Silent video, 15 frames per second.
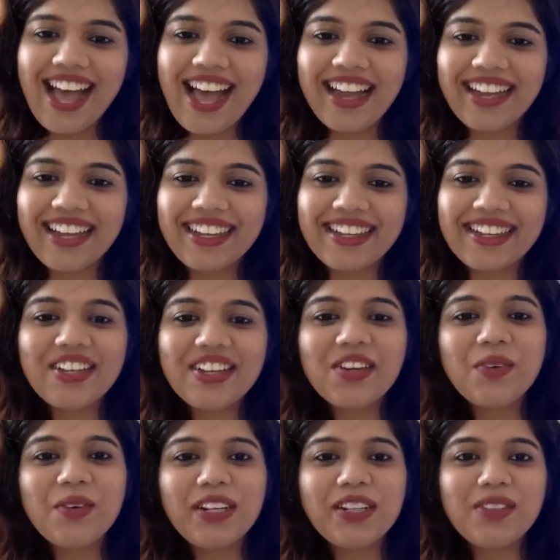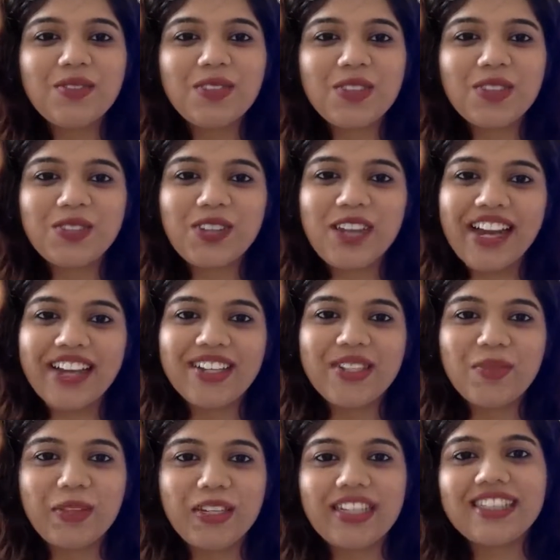Hi, welcome to
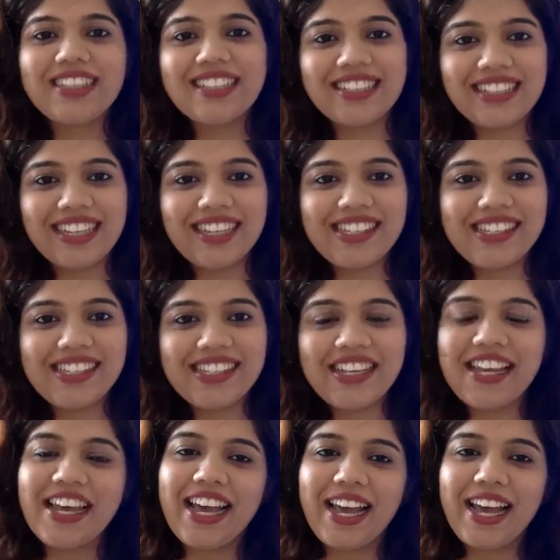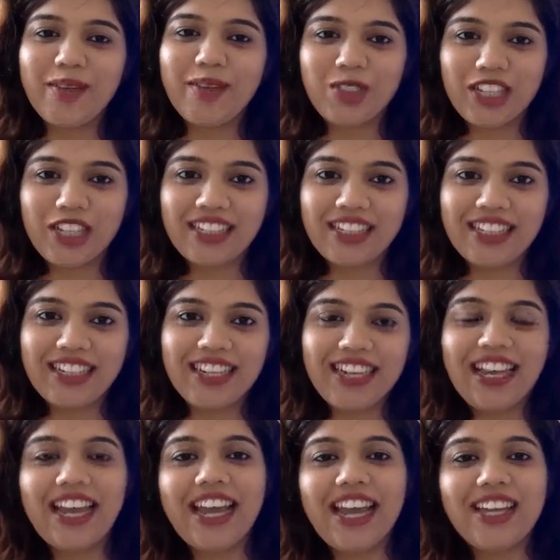IELTS PTE Success. I'm Jyoti,
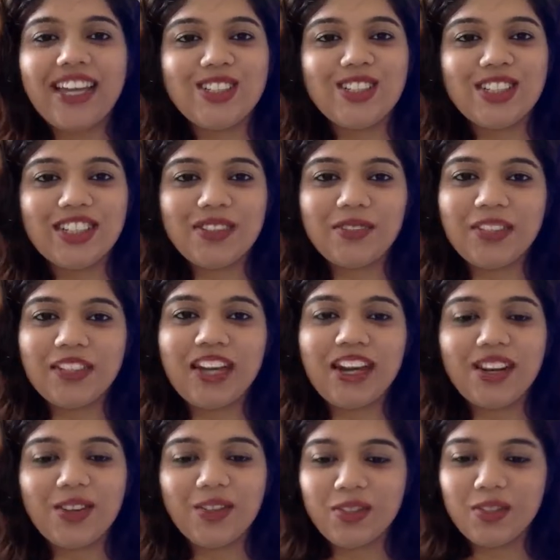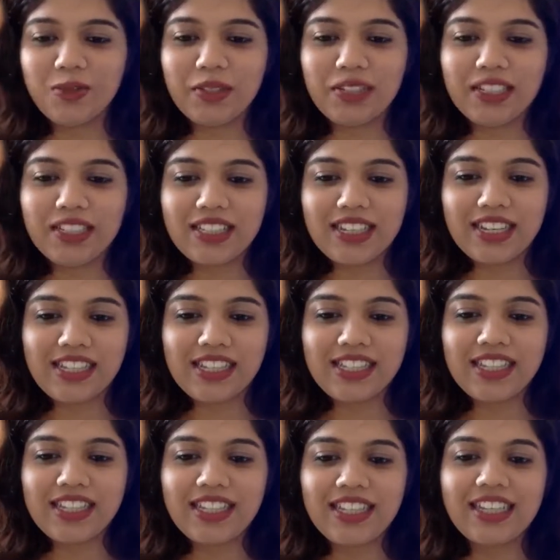and today we are going to be
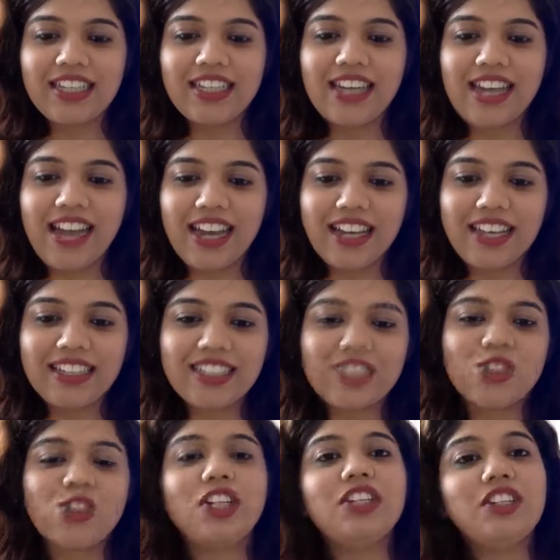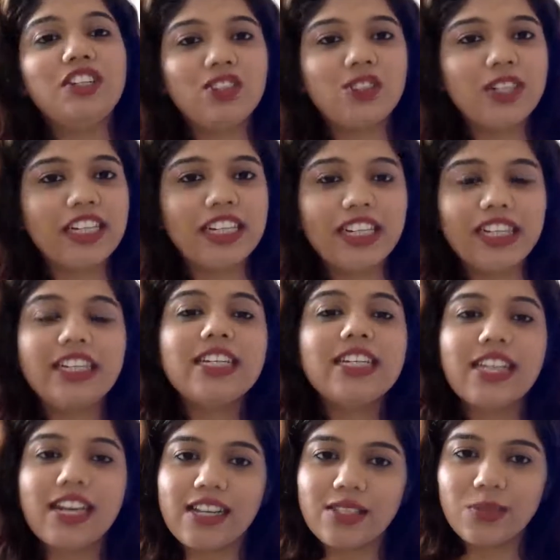discussing the IELTS General Training
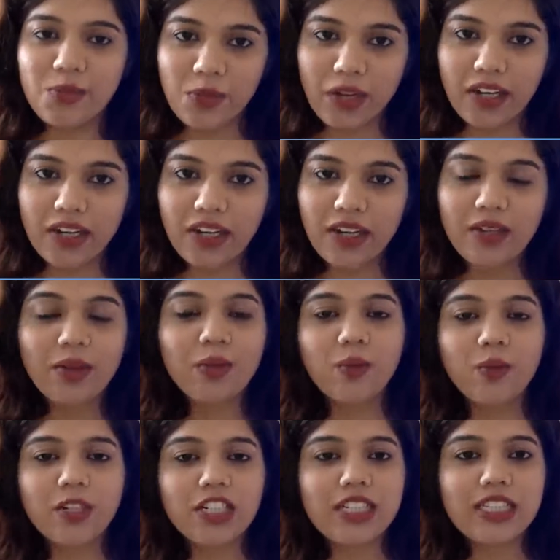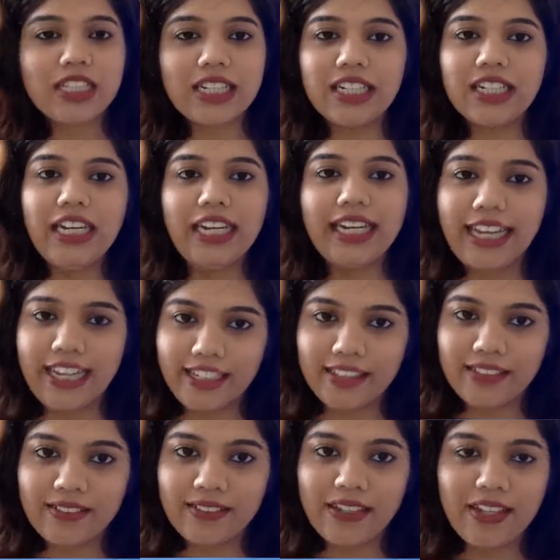Task 1, which is a
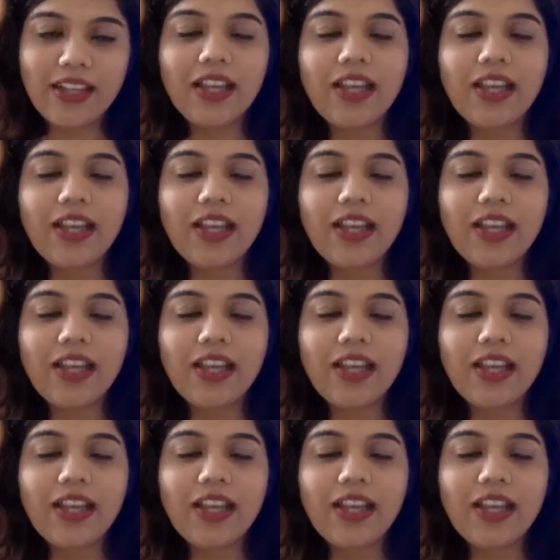letter.